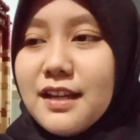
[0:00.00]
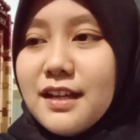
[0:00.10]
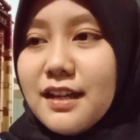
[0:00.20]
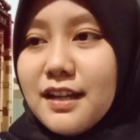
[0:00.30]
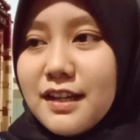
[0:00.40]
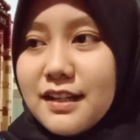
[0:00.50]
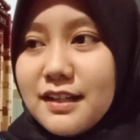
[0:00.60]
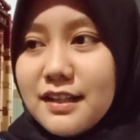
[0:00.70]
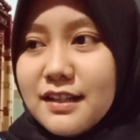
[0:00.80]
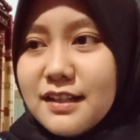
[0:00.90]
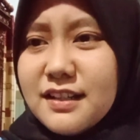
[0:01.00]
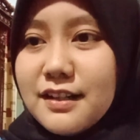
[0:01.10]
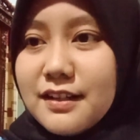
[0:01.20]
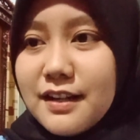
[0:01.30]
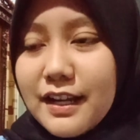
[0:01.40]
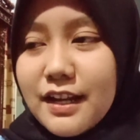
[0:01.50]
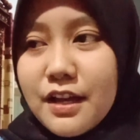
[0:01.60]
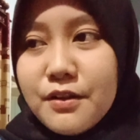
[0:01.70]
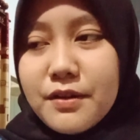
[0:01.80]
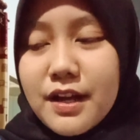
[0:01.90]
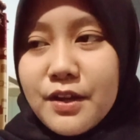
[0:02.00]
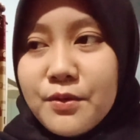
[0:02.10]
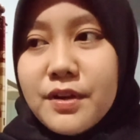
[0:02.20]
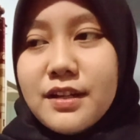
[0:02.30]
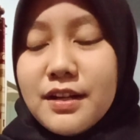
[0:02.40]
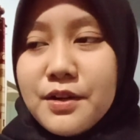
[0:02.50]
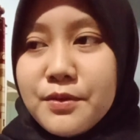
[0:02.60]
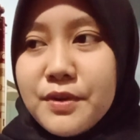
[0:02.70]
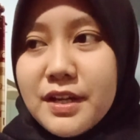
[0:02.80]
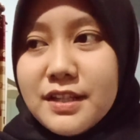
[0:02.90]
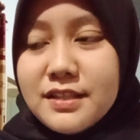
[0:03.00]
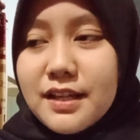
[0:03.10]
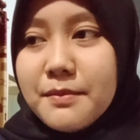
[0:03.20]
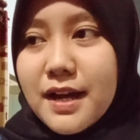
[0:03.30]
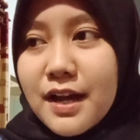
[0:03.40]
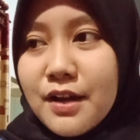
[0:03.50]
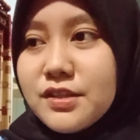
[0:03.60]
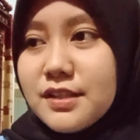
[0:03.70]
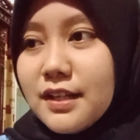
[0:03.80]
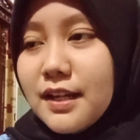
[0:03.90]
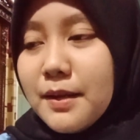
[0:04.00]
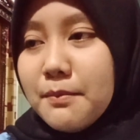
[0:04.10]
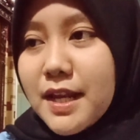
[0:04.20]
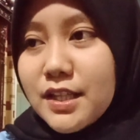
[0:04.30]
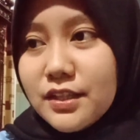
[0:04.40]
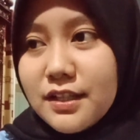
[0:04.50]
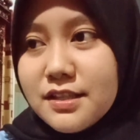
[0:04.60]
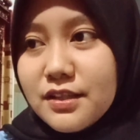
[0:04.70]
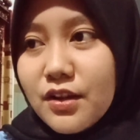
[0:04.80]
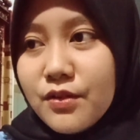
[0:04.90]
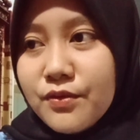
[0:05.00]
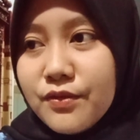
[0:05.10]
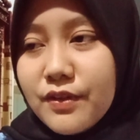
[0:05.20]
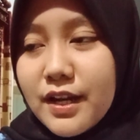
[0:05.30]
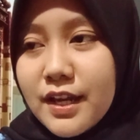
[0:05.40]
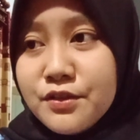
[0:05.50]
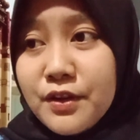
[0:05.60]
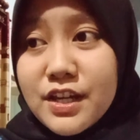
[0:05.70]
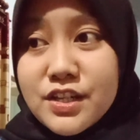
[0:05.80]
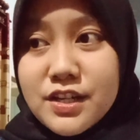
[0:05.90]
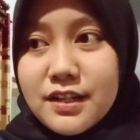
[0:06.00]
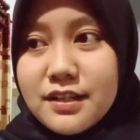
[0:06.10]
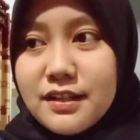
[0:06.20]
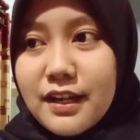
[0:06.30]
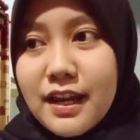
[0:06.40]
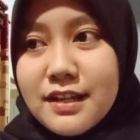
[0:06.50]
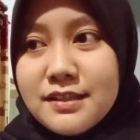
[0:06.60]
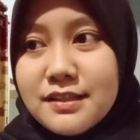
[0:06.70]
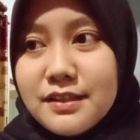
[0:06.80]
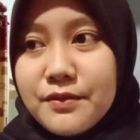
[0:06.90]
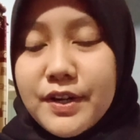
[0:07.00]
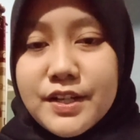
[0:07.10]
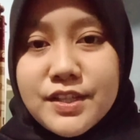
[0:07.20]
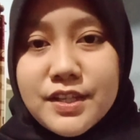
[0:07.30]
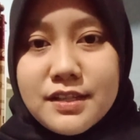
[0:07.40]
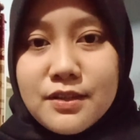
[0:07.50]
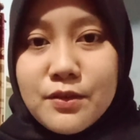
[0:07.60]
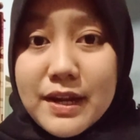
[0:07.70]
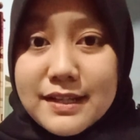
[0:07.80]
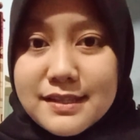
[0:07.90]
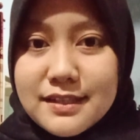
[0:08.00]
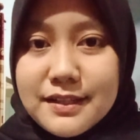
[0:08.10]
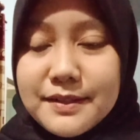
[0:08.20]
And right now I wanna read about methods of education East versus West.